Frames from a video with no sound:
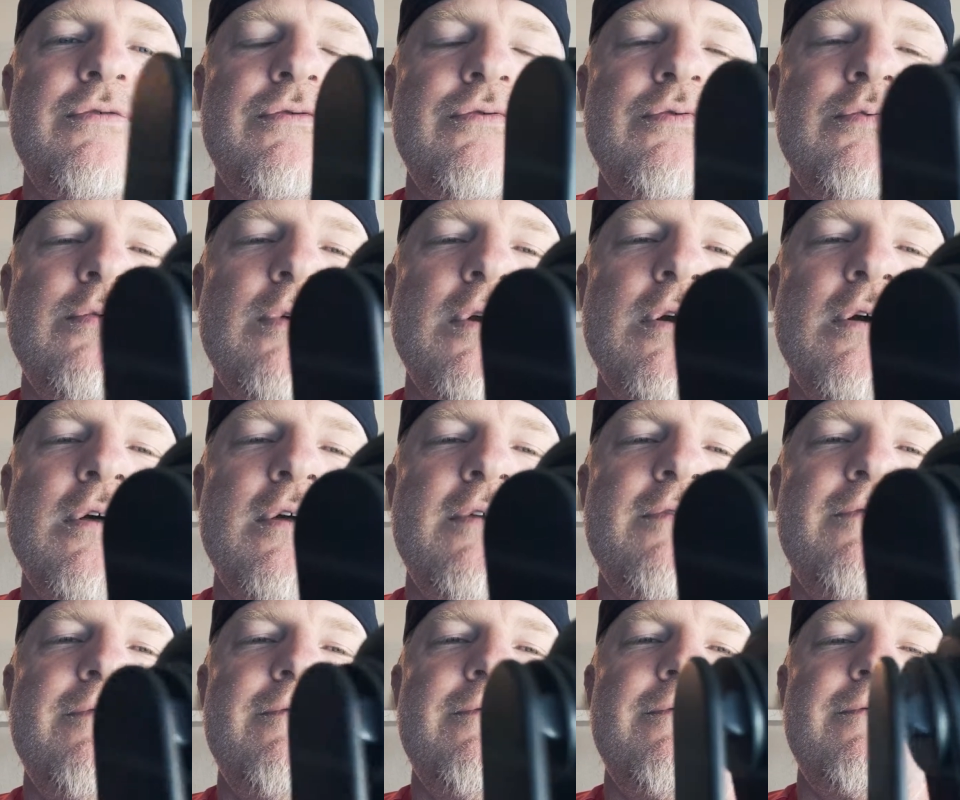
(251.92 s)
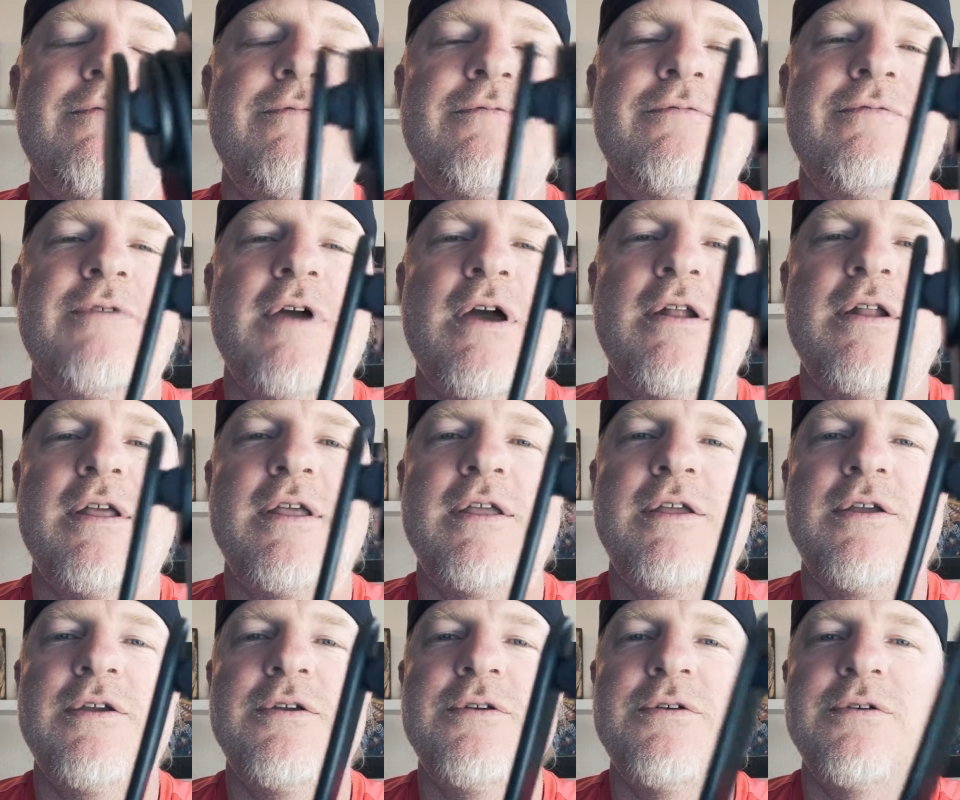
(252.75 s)
well, I found it
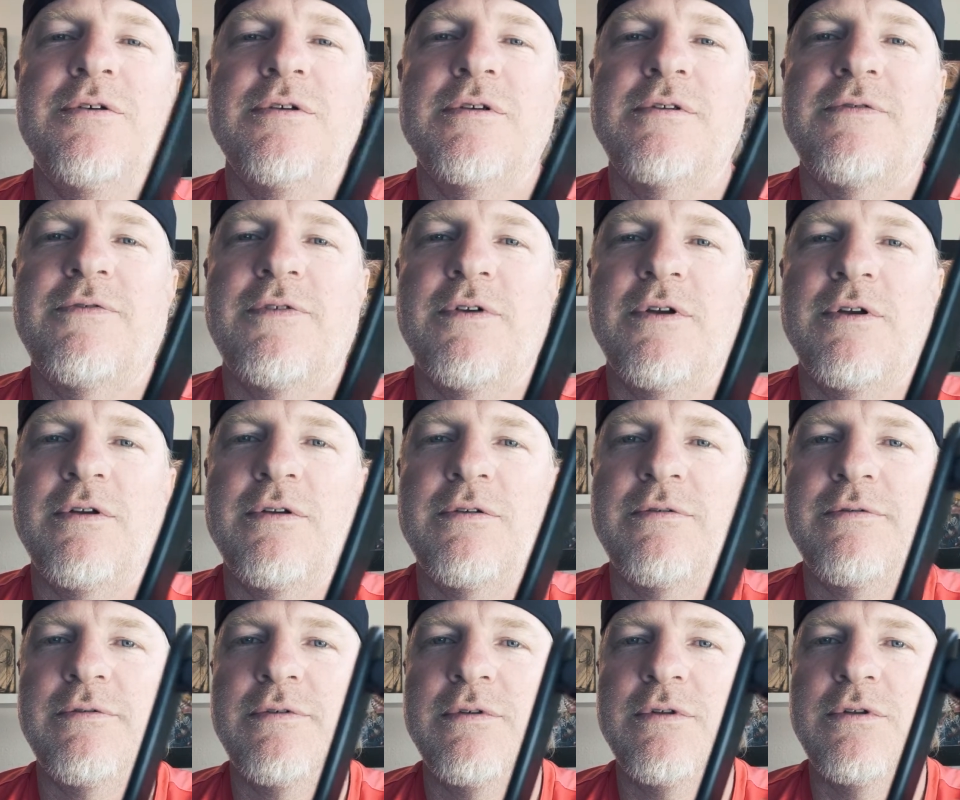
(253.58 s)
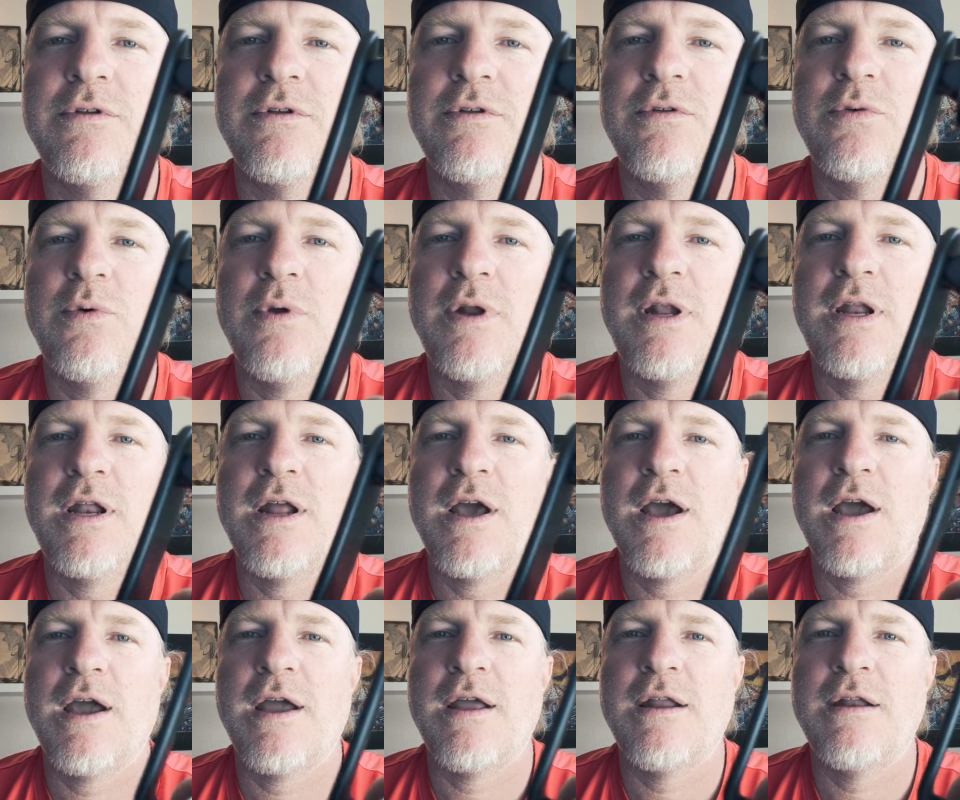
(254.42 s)
used for
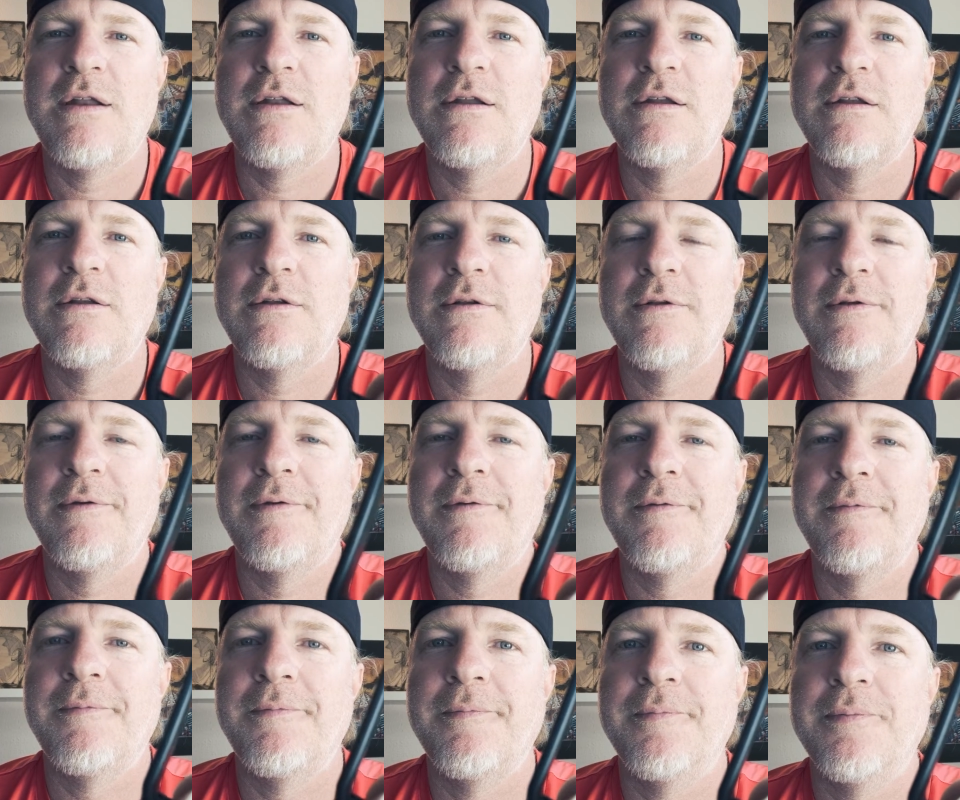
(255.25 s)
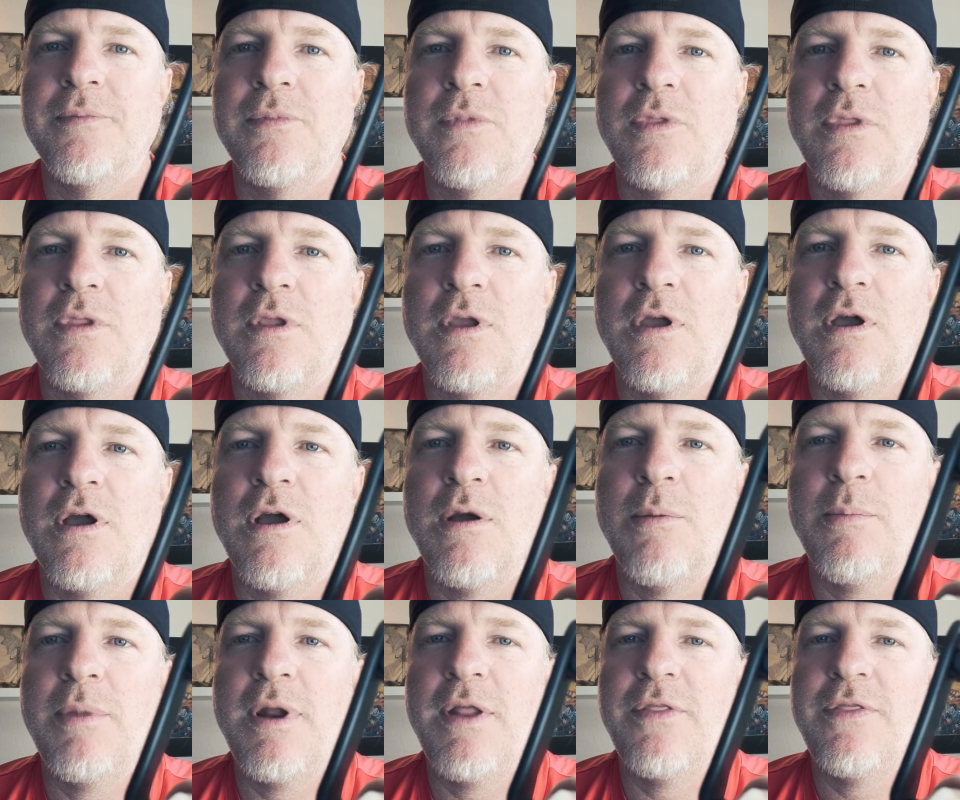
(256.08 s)
$29,
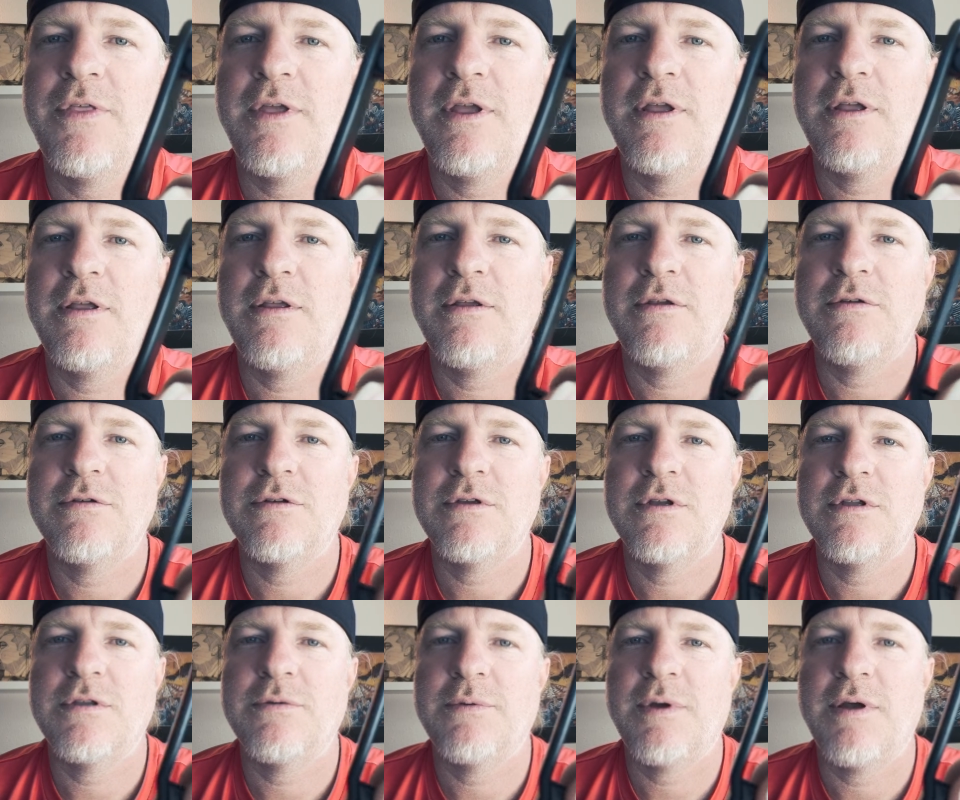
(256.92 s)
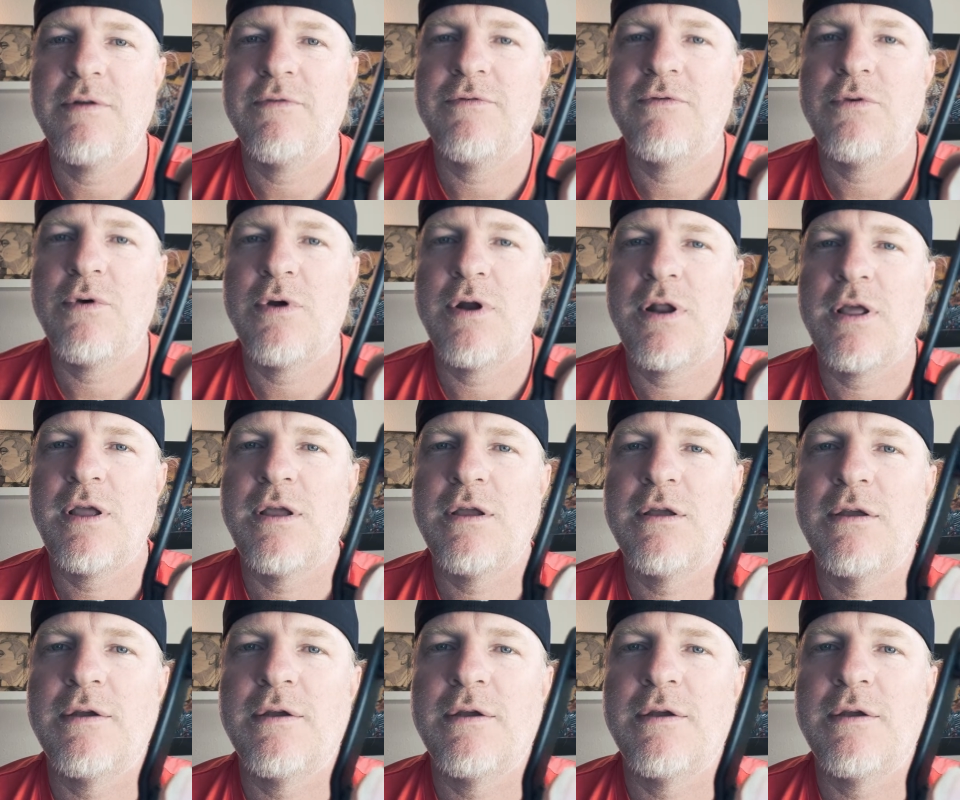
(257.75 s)
but I think usually it's around $40.